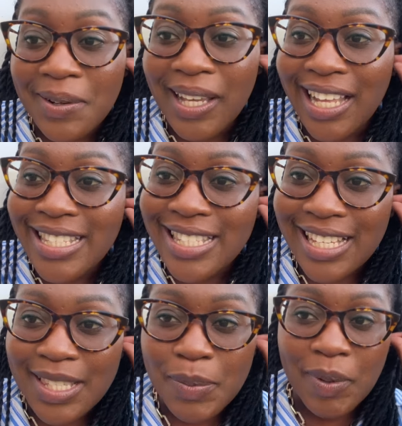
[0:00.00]
We had
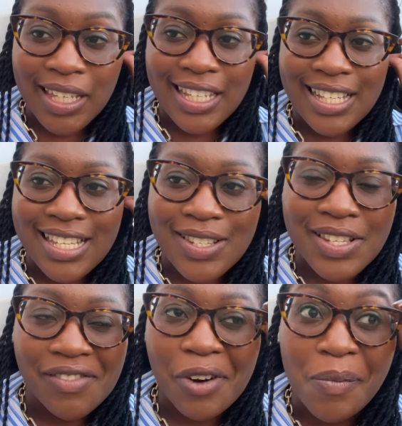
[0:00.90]
6 speakers
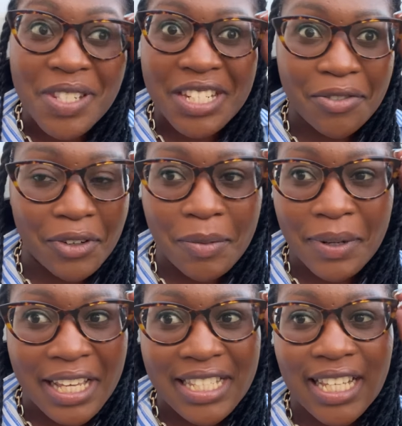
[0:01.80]
from different
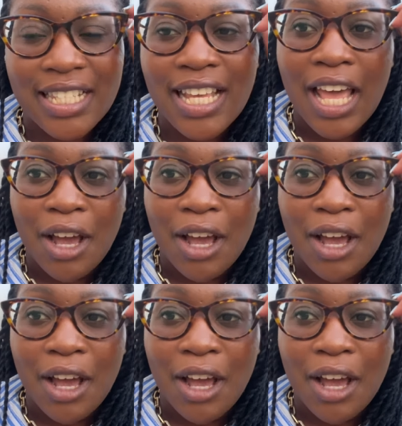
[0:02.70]
places.